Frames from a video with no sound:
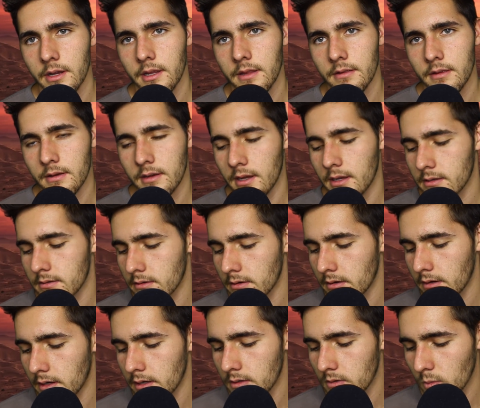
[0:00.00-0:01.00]
in the
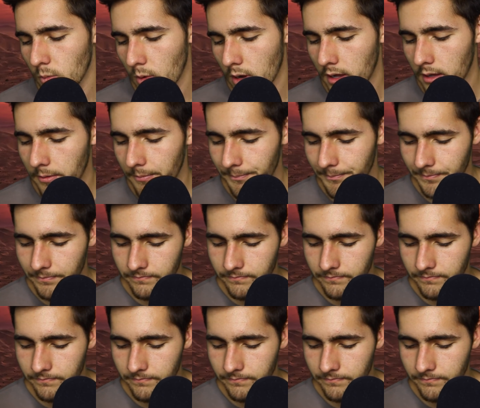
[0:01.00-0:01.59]
desert as well.